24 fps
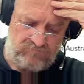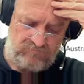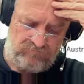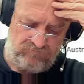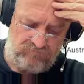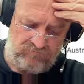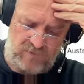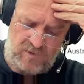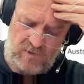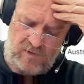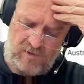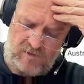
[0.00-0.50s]

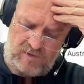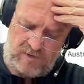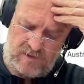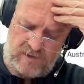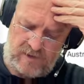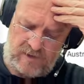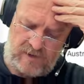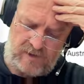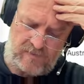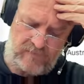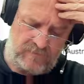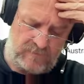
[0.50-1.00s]

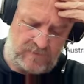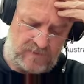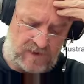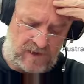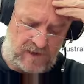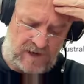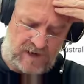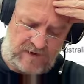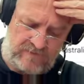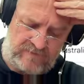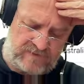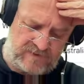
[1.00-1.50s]
Okay, I
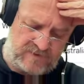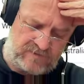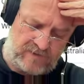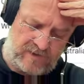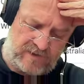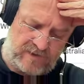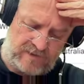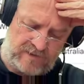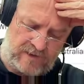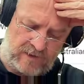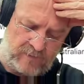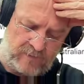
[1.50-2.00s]
haven't tried that one.